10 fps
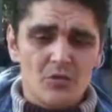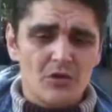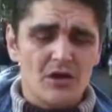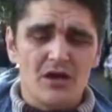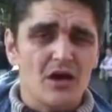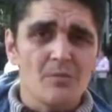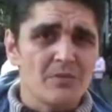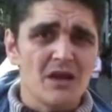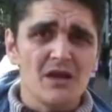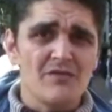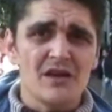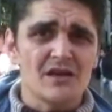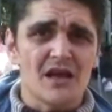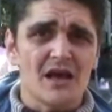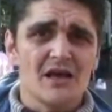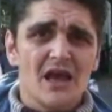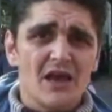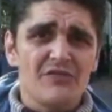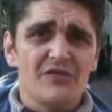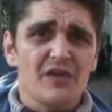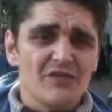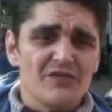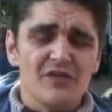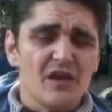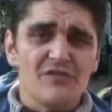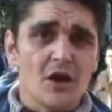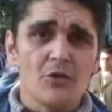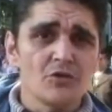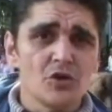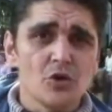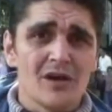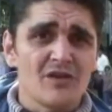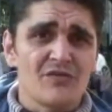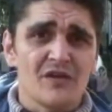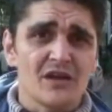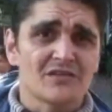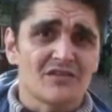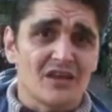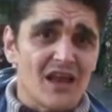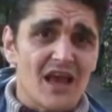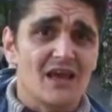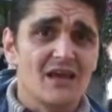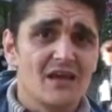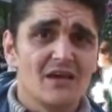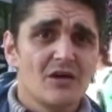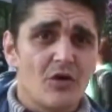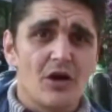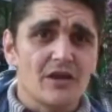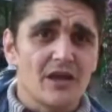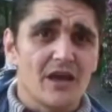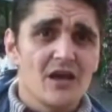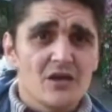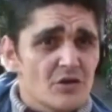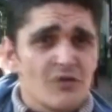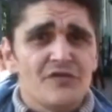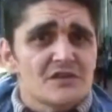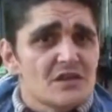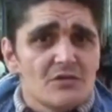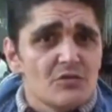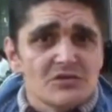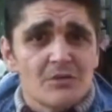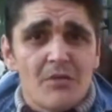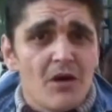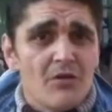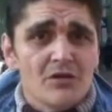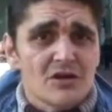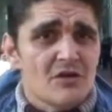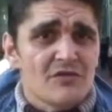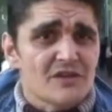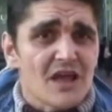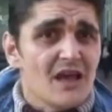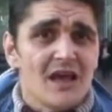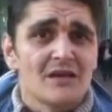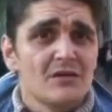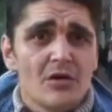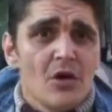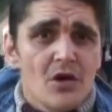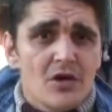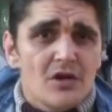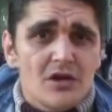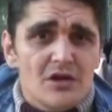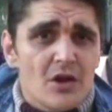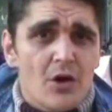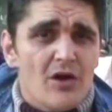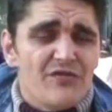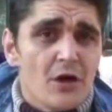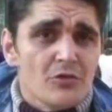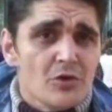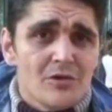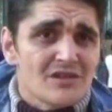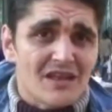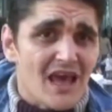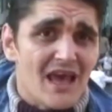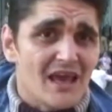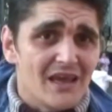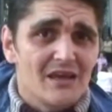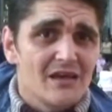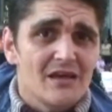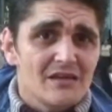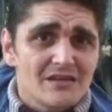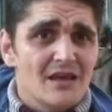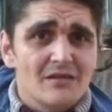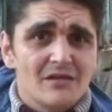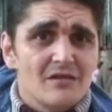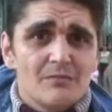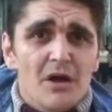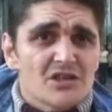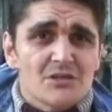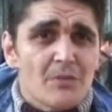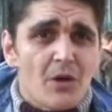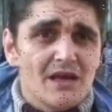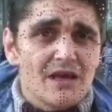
Well, I don't believe any of that. If, if, if you don't do anything today, right, yeah, nothing, tomorrow's another day, and, you know, if you don't do it today, then by tomorrow...